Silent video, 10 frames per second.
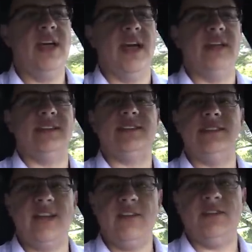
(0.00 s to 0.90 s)
and it's
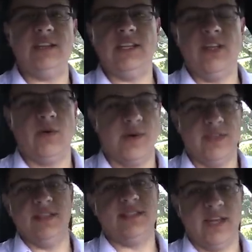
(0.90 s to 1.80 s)
definitely lower
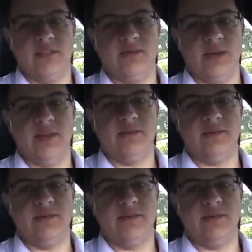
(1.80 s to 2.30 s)
than this A three.